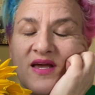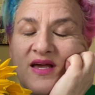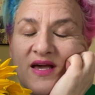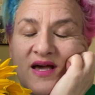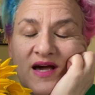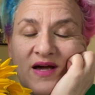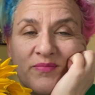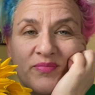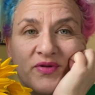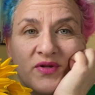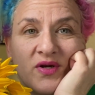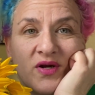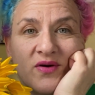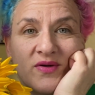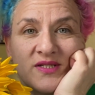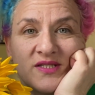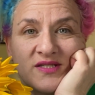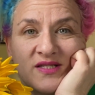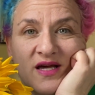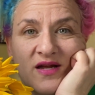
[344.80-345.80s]
And Pluto
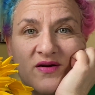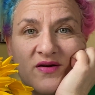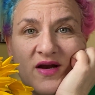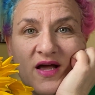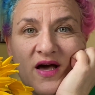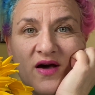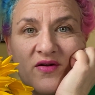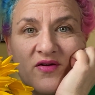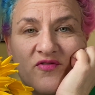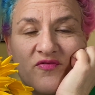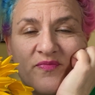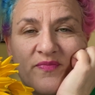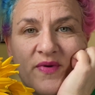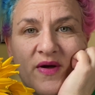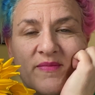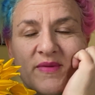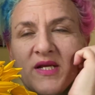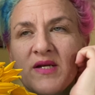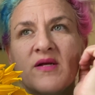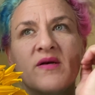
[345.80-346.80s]
and Saturn
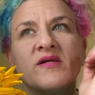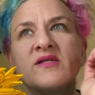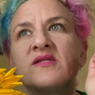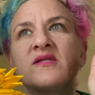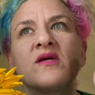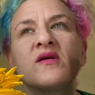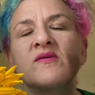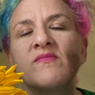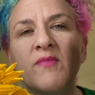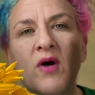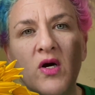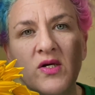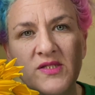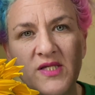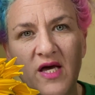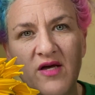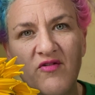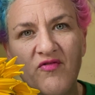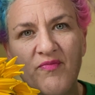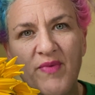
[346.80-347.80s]
Mars
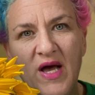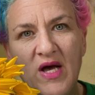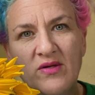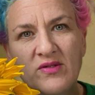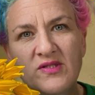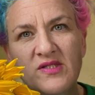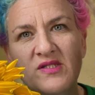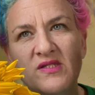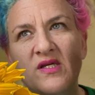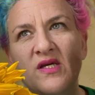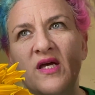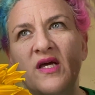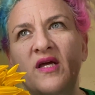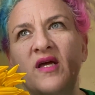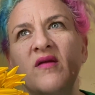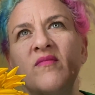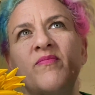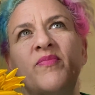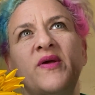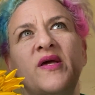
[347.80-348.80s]
out of bounds, it
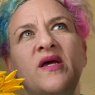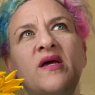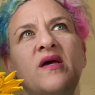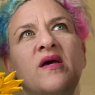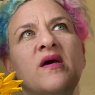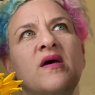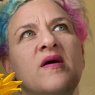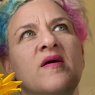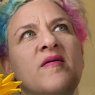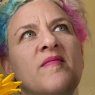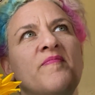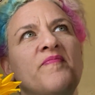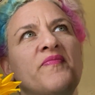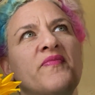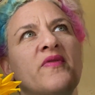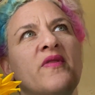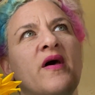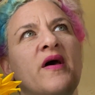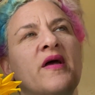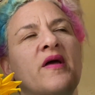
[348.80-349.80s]
can be
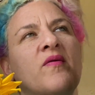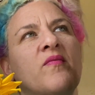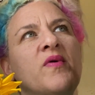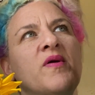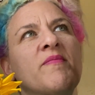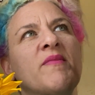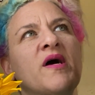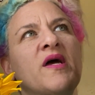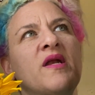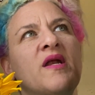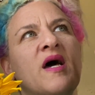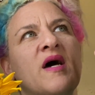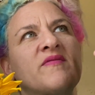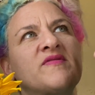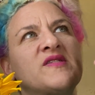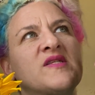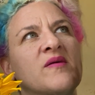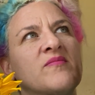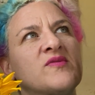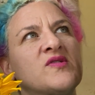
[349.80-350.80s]
like we might have
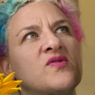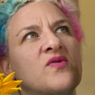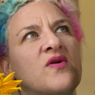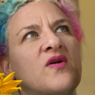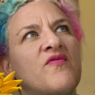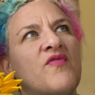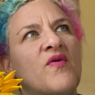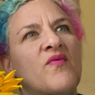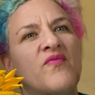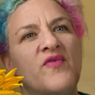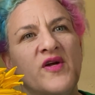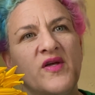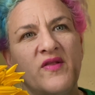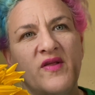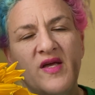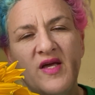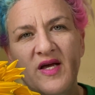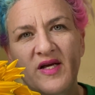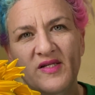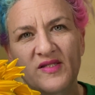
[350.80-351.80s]
some sort of a
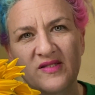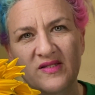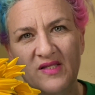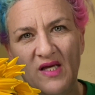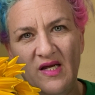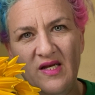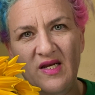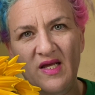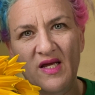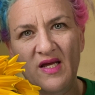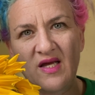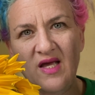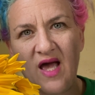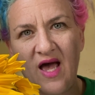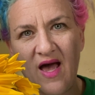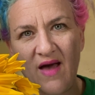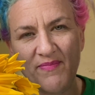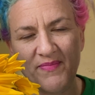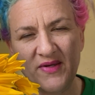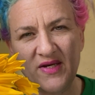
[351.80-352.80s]
really exciting
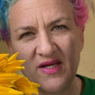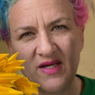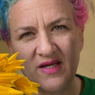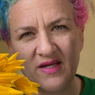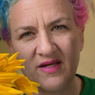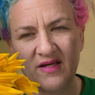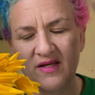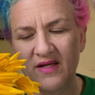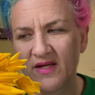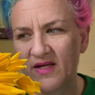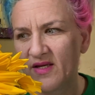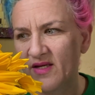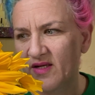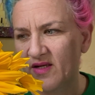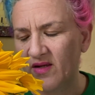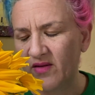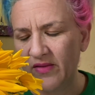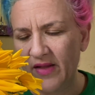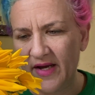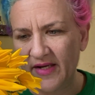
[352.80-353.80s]
happening
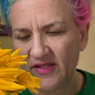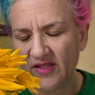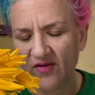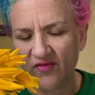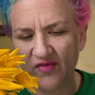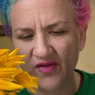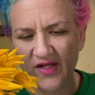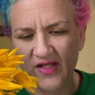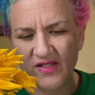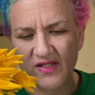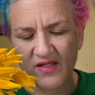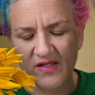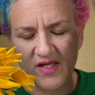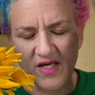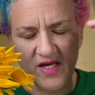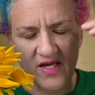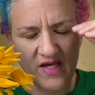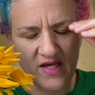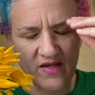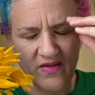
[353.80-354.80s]
collectively
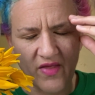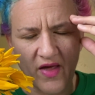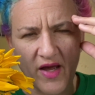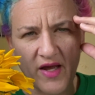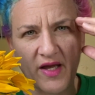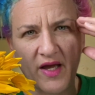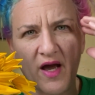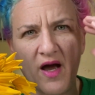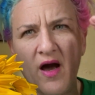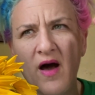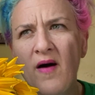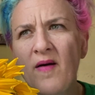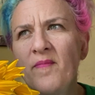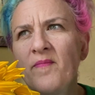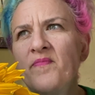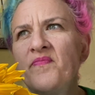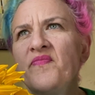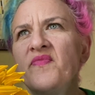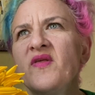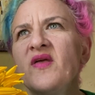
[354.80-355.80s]
today. Like,
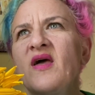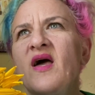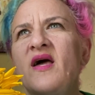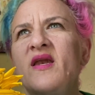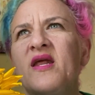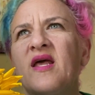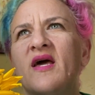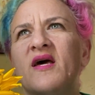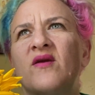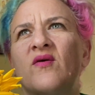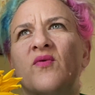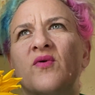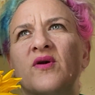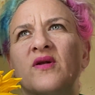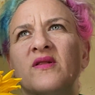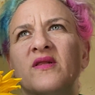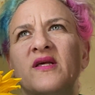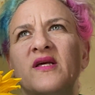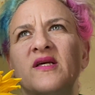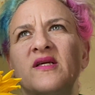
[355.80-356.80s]
and Anne
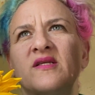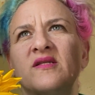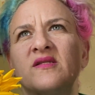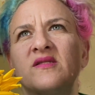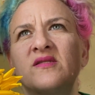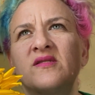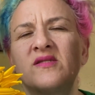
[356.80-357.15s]
Orderly